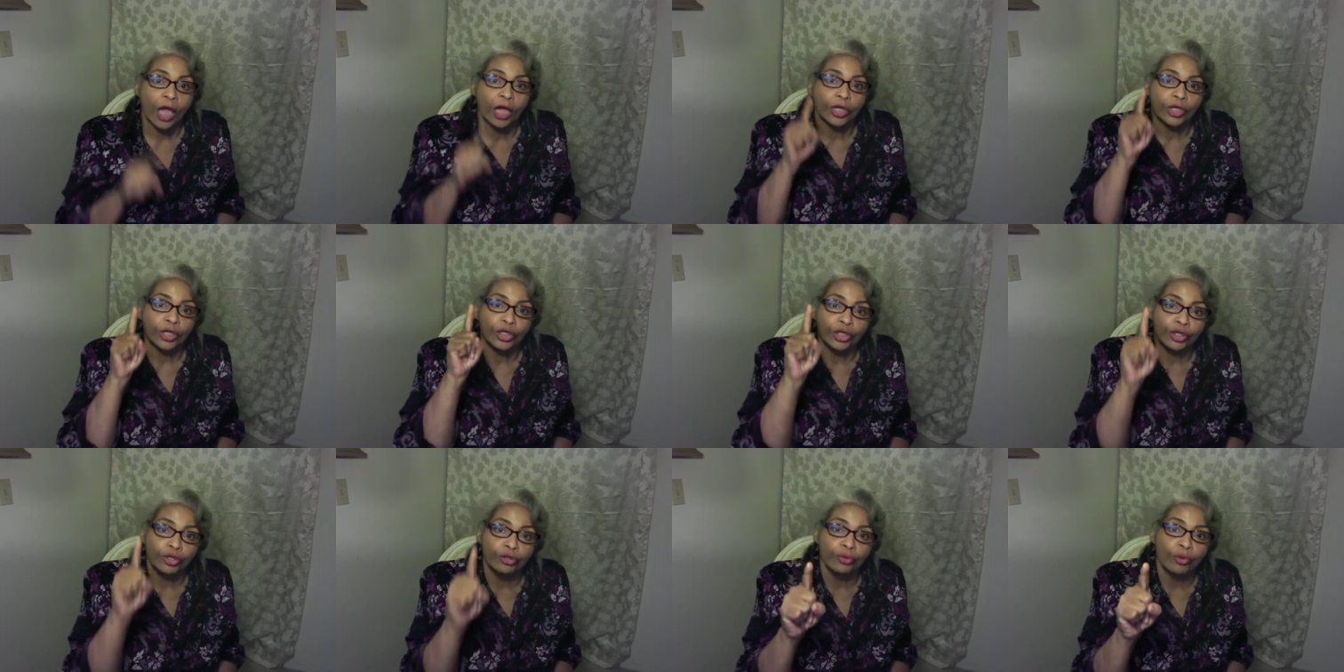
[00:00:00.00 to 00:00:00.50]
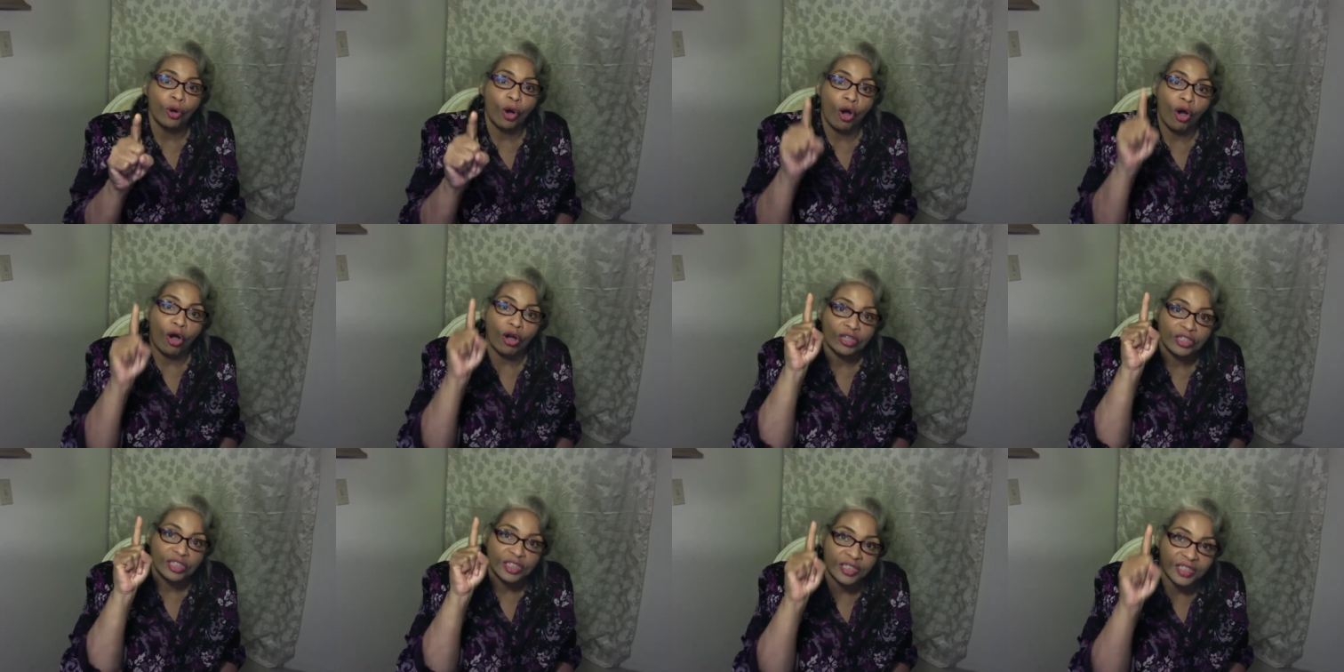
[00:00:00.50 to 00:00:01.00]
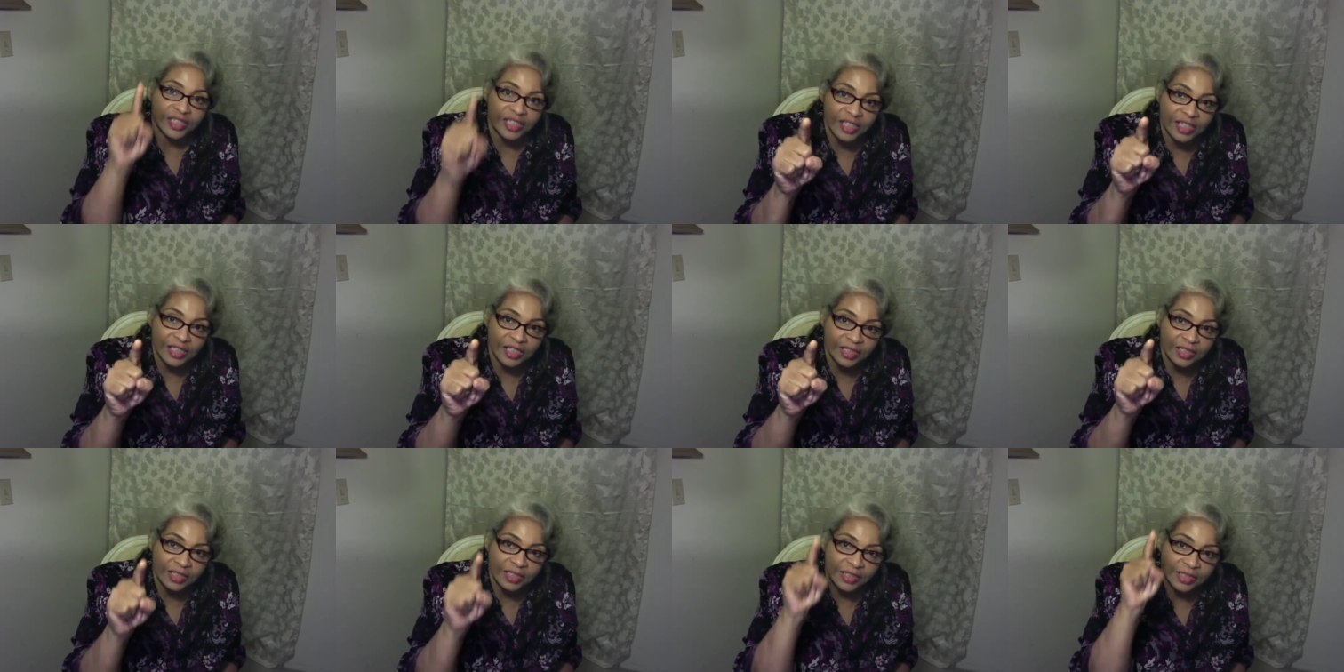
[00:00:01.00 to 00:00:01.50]
You are
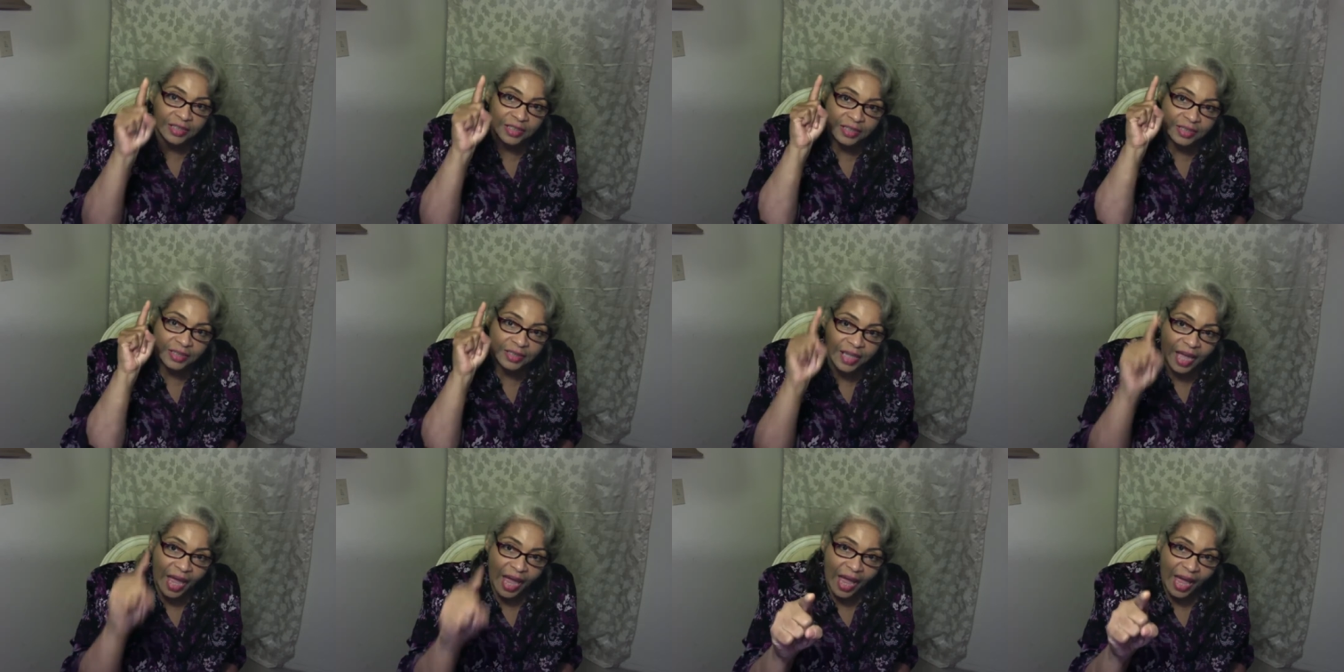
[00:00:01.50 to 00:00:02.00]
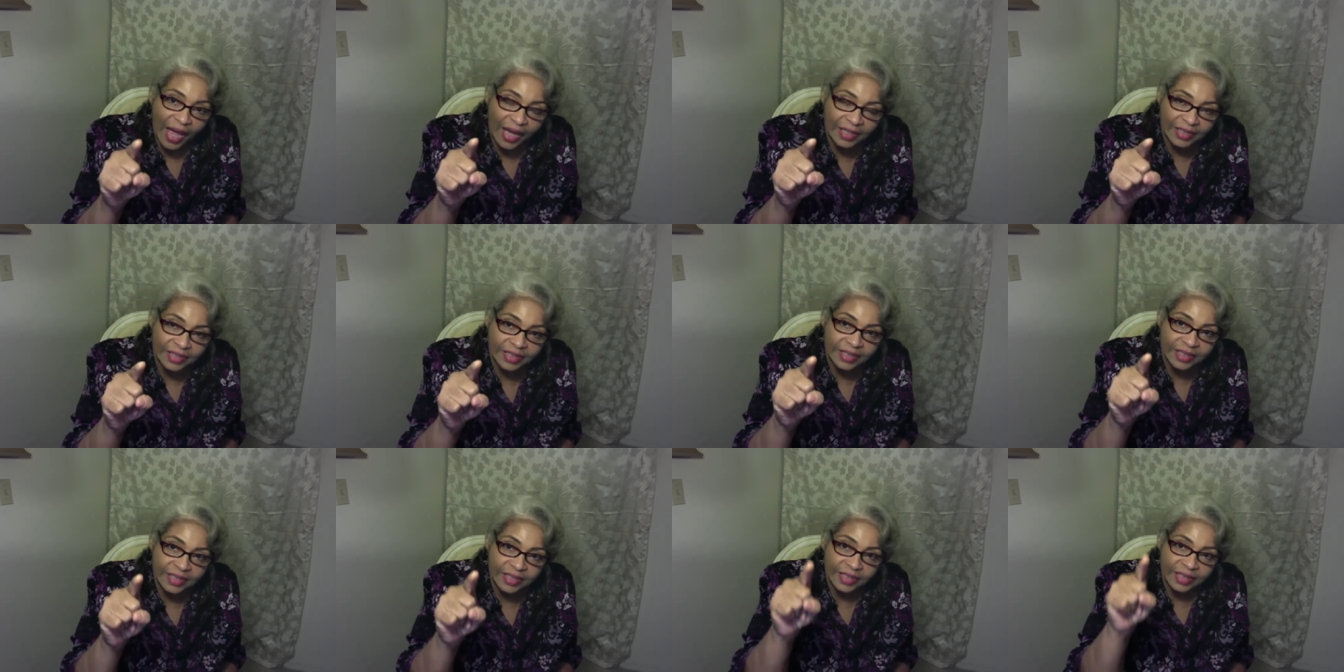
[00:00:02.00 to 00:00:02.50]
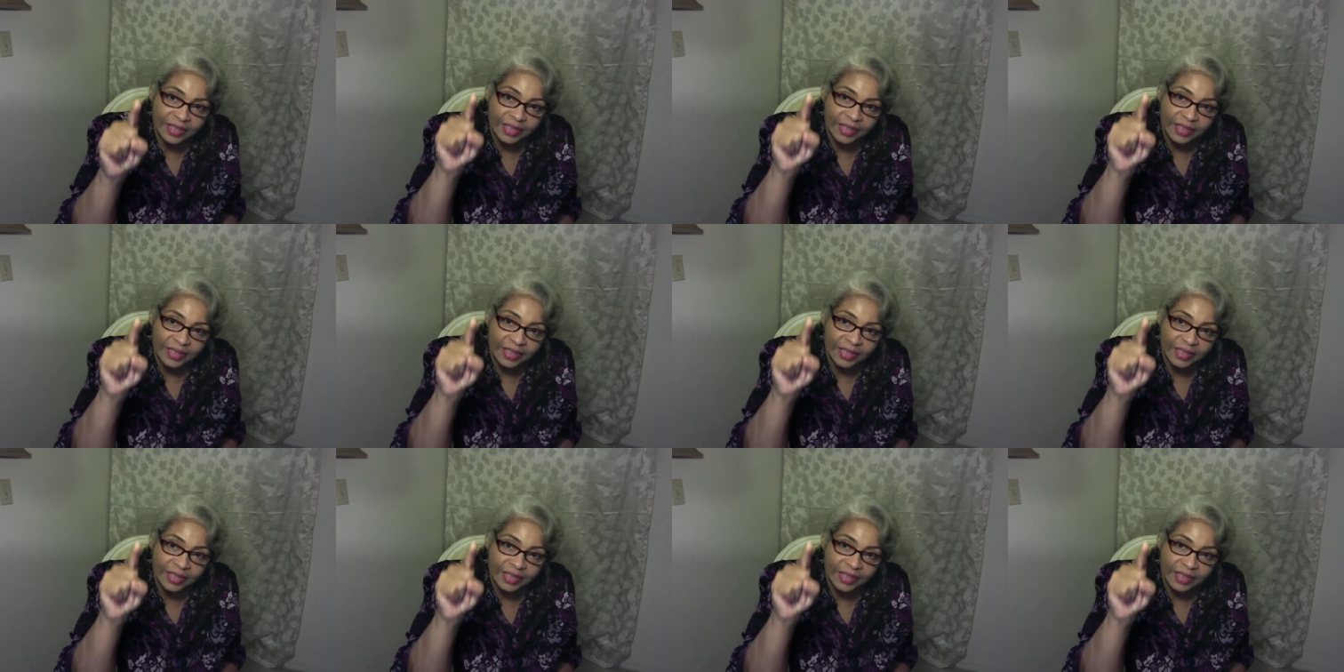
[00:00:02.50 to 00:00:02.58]
still at,